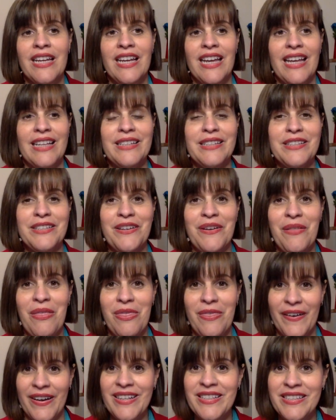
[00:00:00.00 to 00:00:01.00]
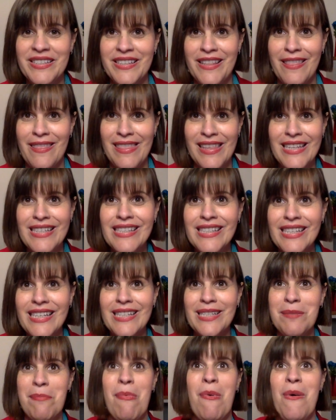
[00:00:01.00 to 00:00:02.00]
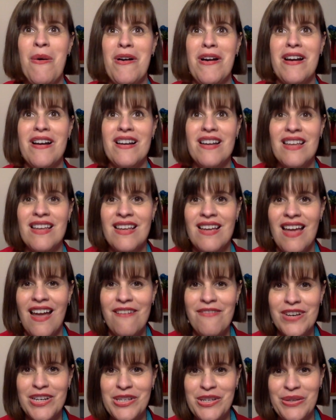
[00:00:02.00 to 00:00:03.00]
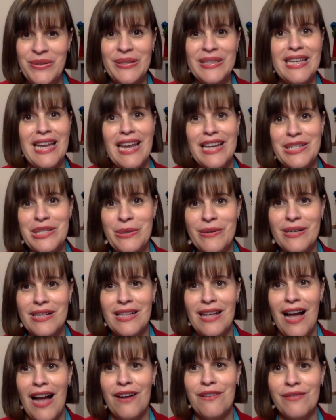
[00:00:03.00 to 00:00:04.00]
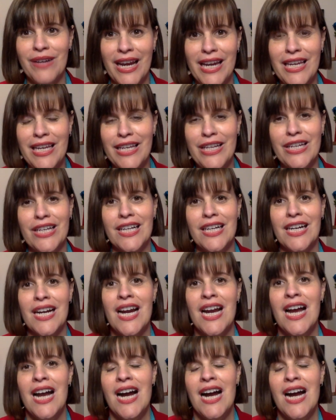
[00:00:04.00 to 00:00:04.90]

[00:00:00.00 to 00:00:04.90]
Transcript: And so thus, this is born every Tuesday, 2:00 right here,